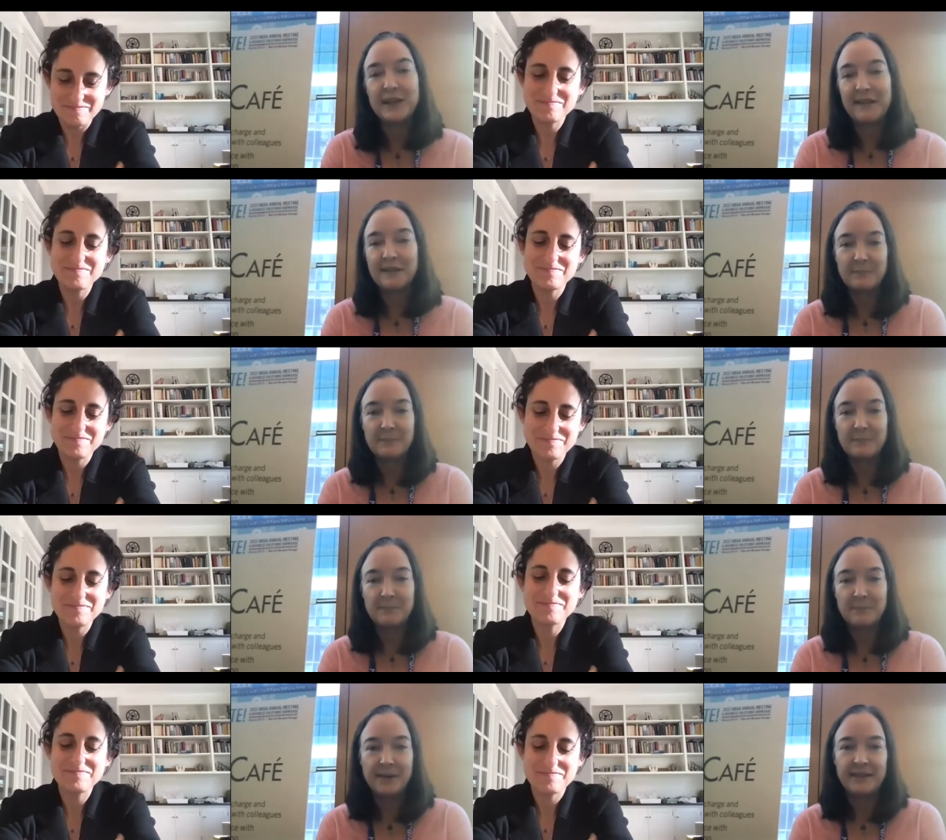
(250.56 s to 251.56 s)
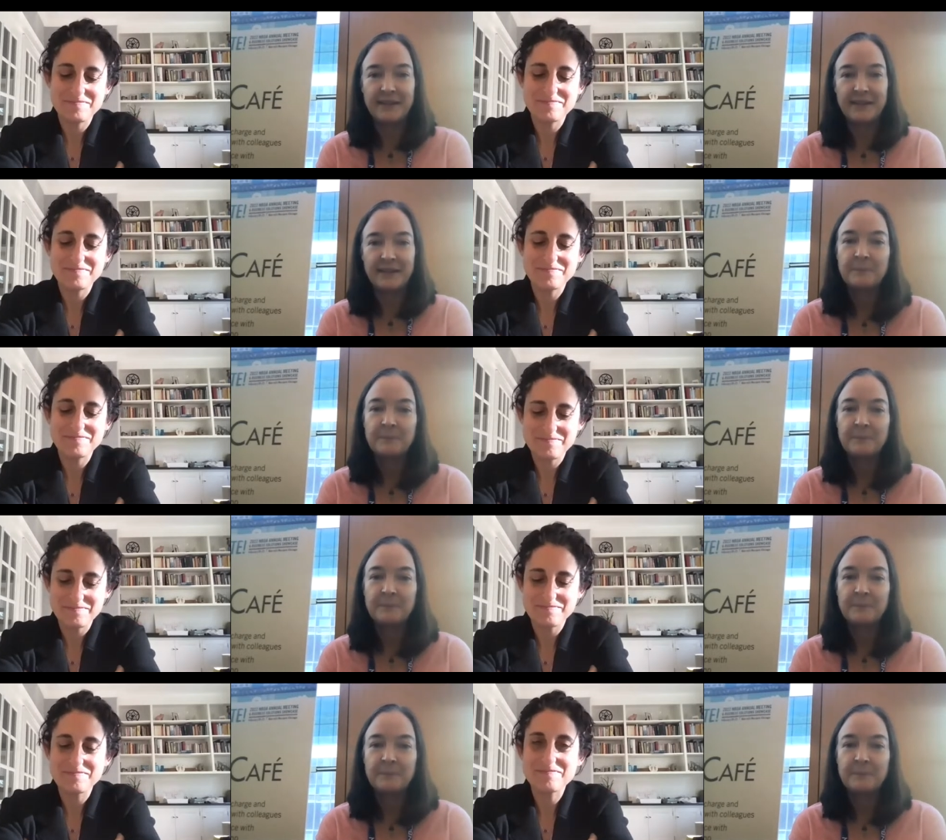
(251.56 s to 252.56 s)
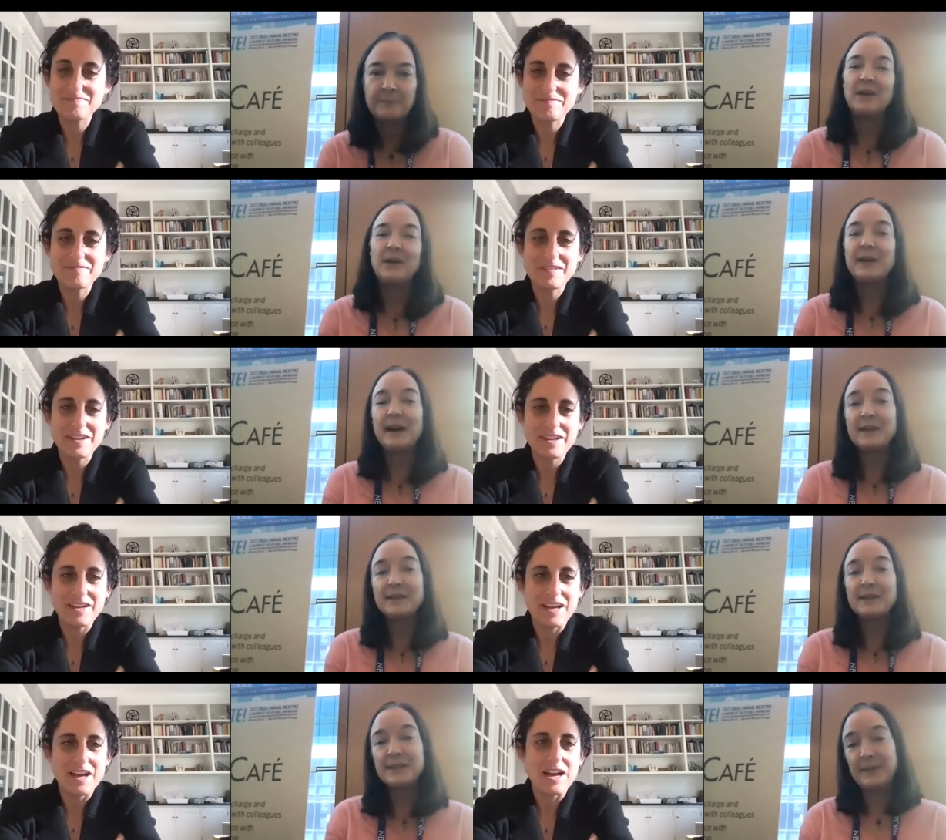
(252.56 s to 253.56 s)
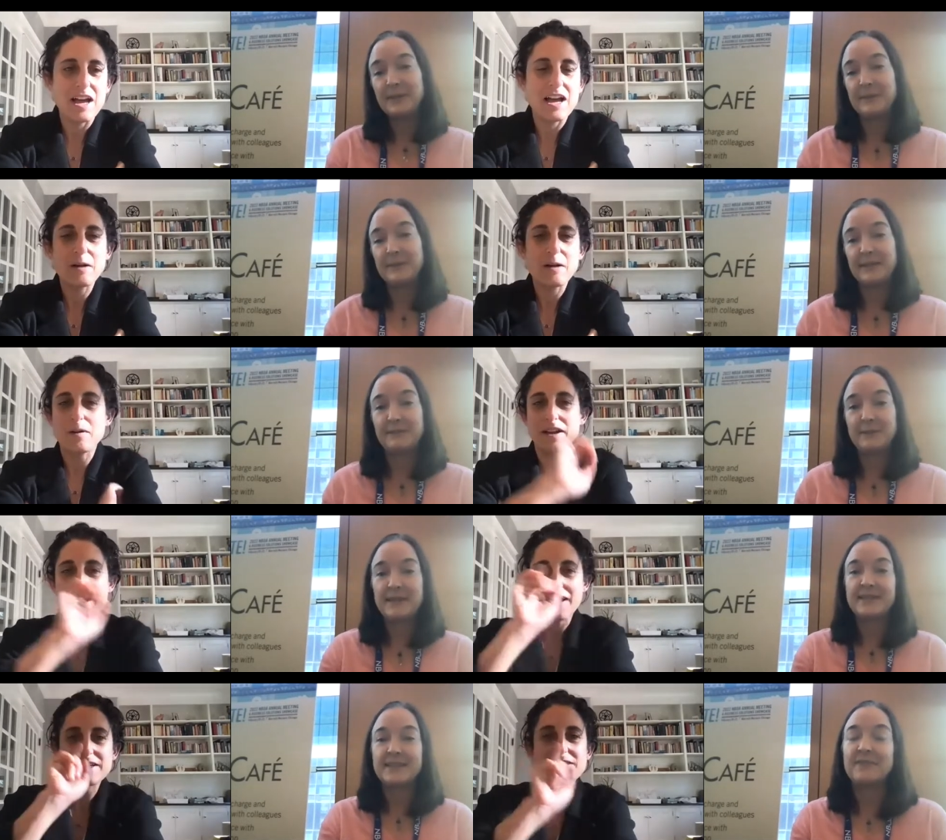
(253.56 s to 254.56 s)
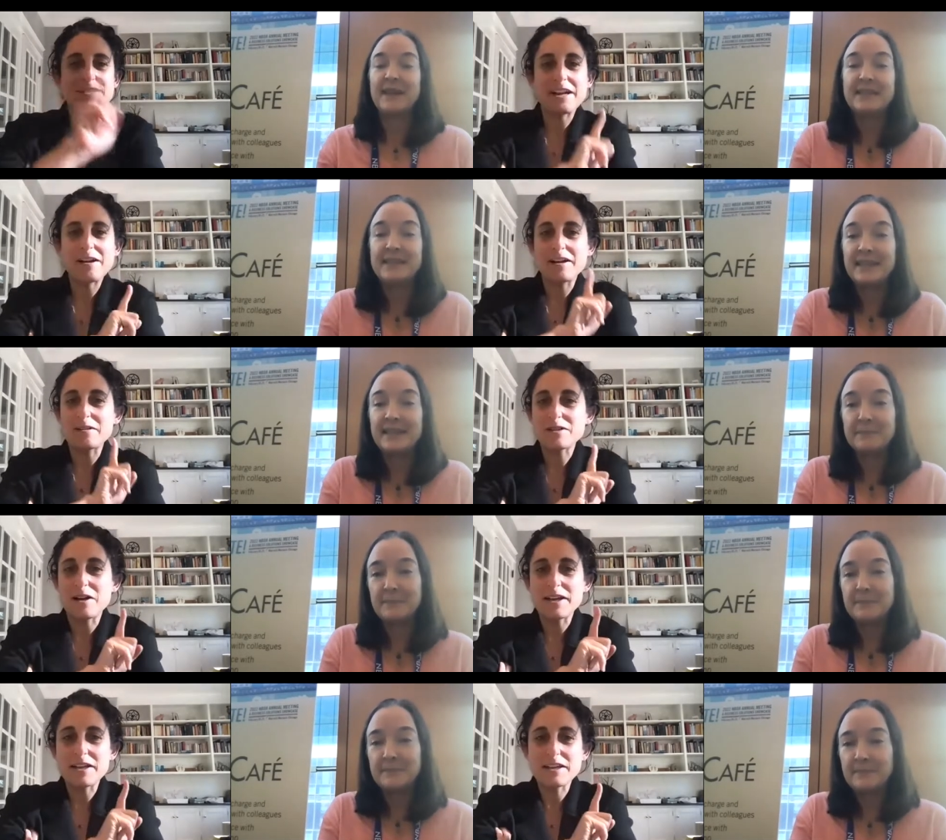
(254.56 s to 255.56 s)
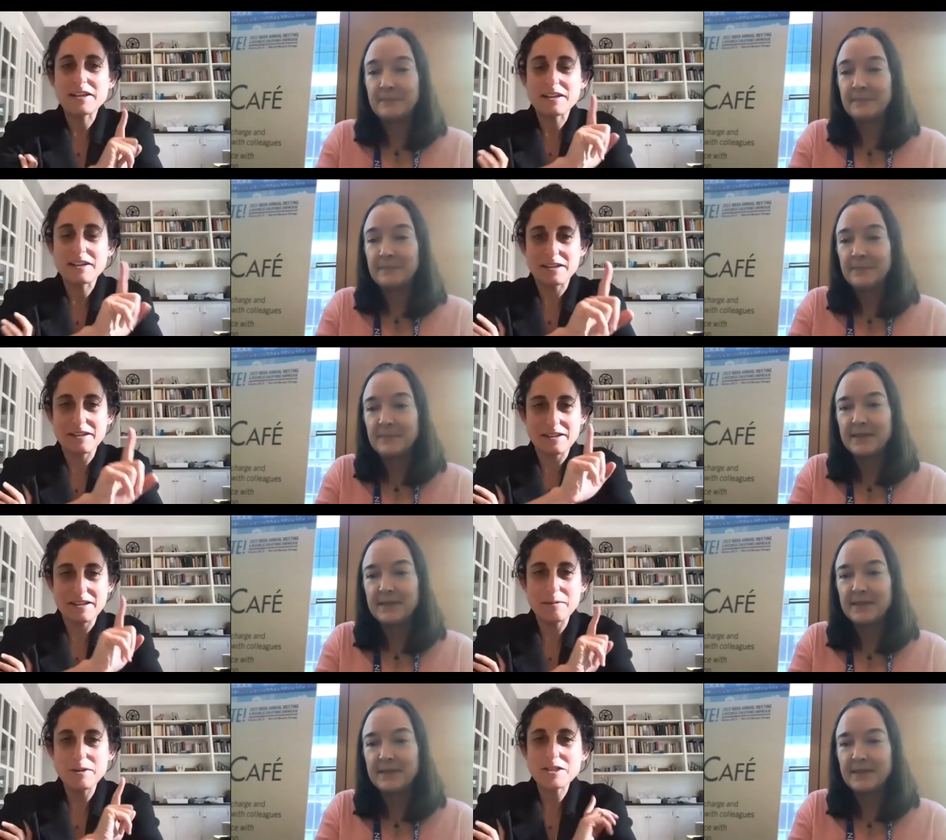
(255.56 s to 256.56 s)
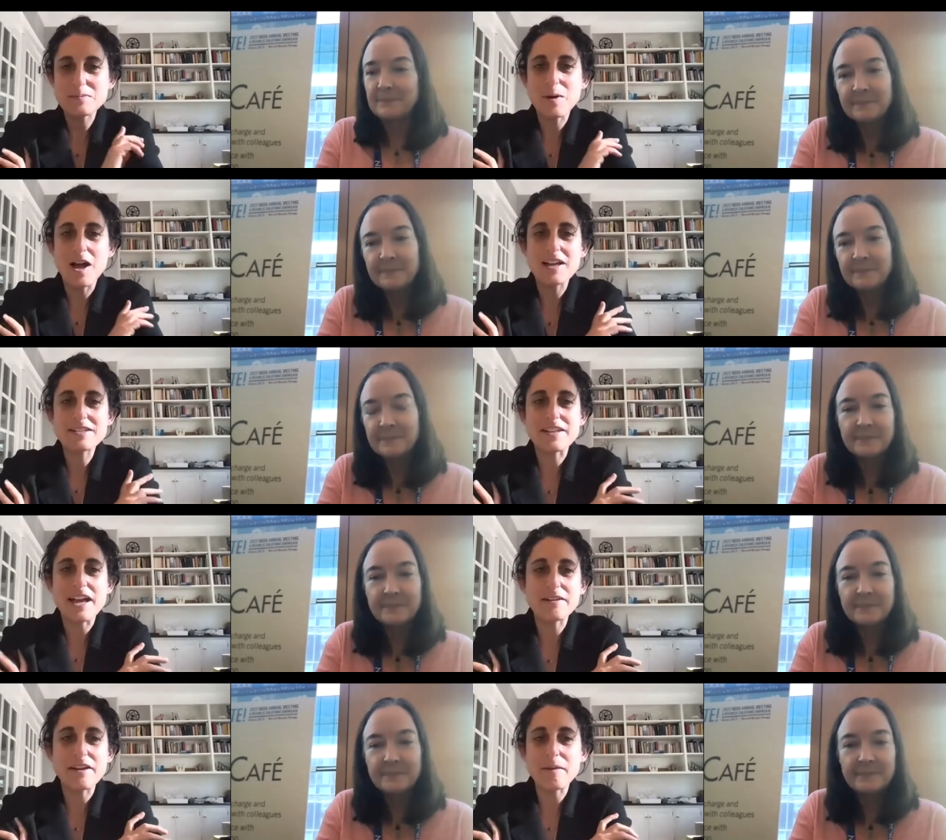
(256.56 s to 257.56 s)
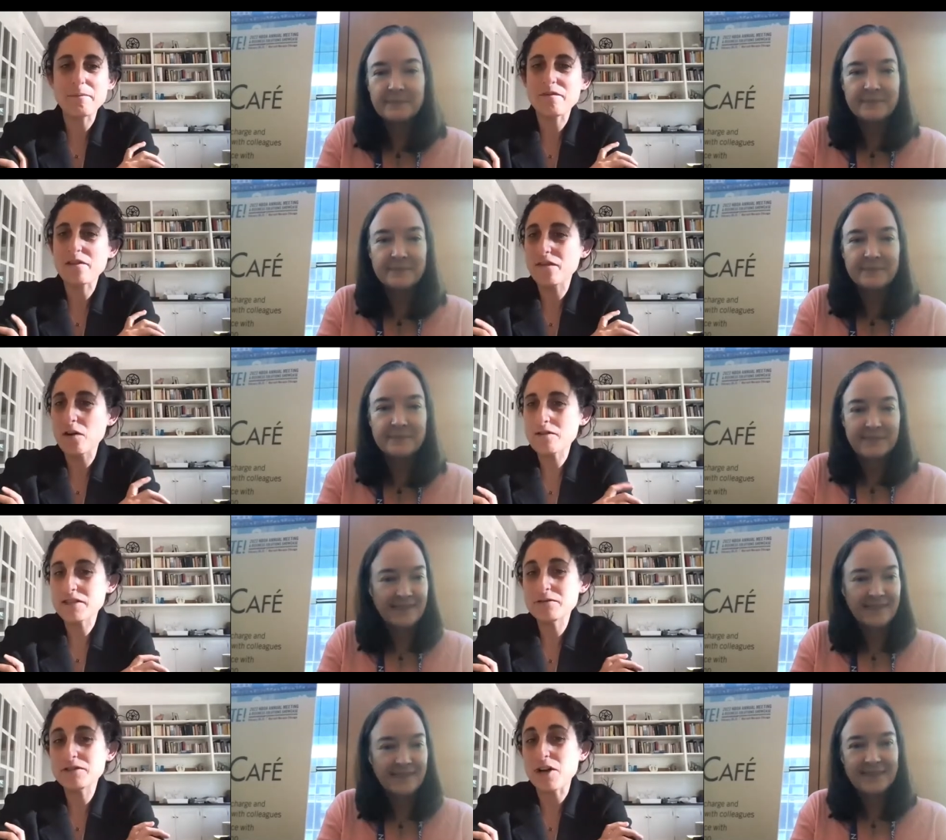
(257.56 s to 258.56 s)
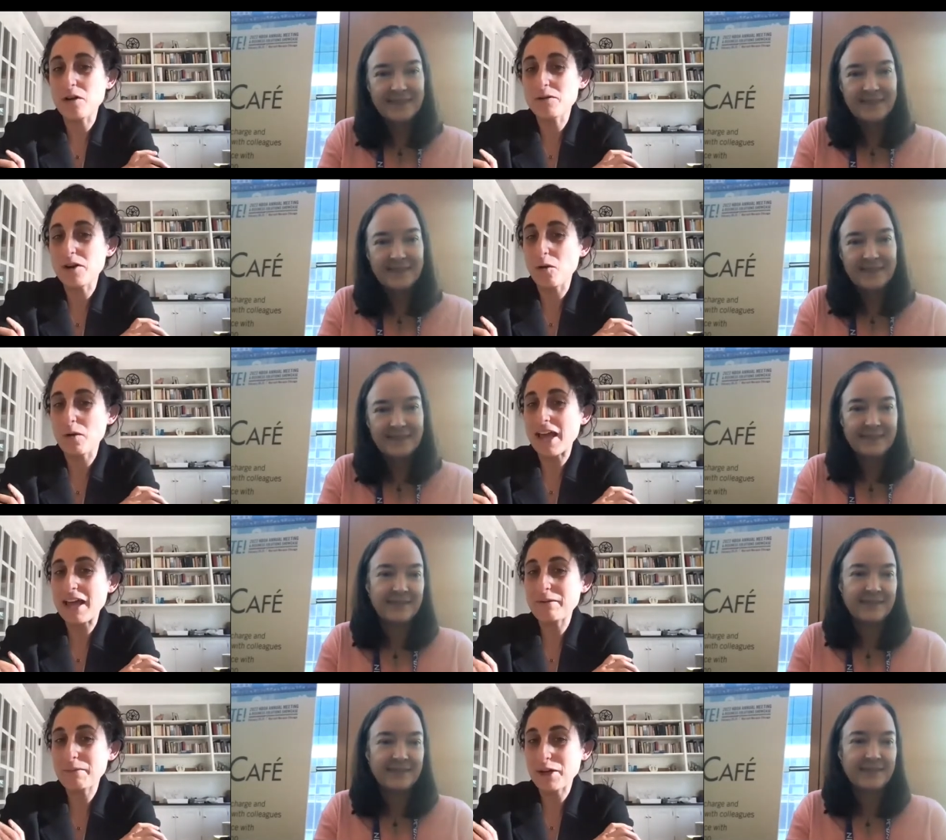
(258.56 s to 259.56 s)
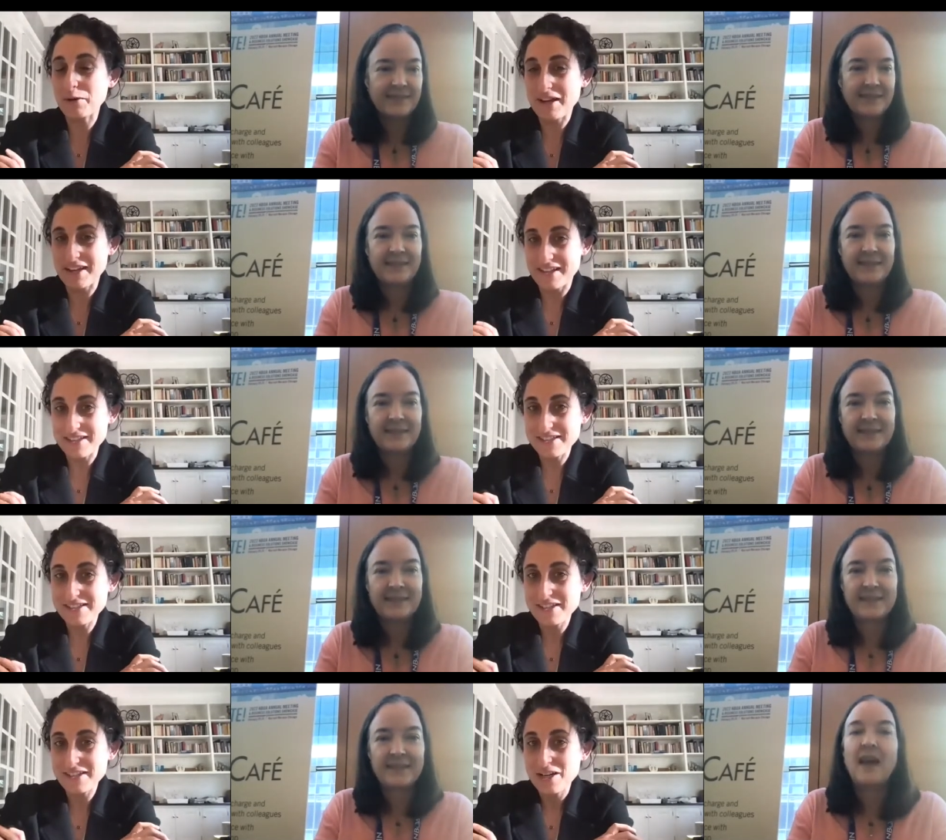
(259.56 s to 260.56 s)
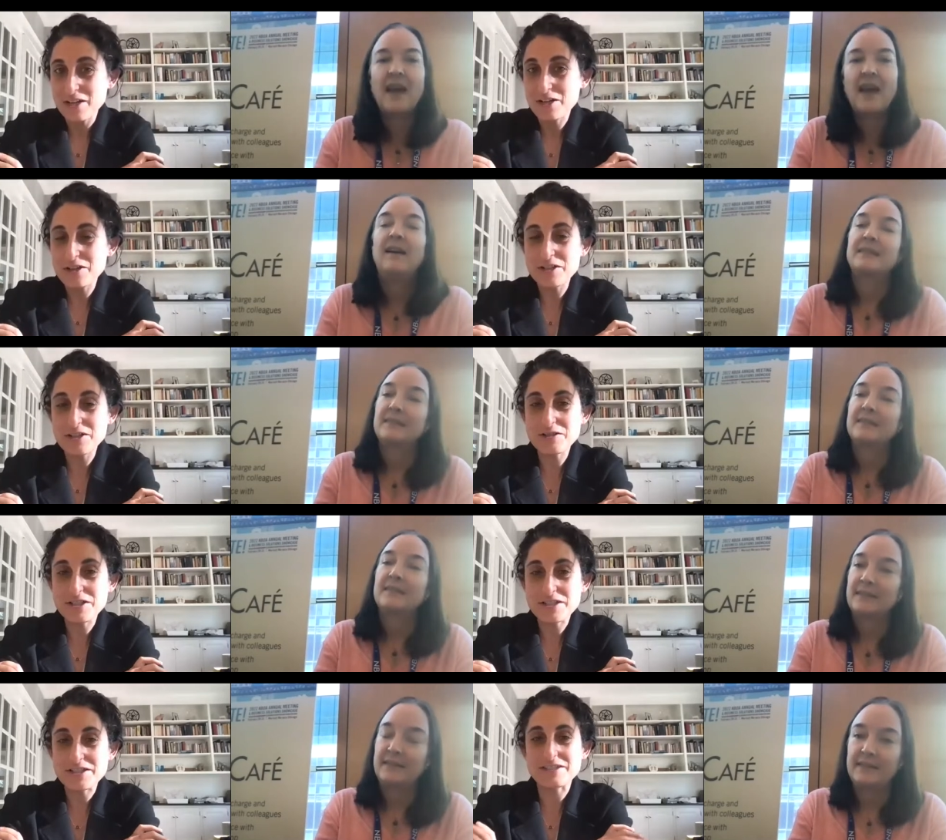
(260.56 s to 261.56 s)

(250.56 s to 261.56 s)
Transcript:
Speaker 1: so shout out to nboa there i would also be really remiss Sarah, if i sorry. didn't
Speaker 2: can we just pause and um, for folks who don't know what nboa is could you just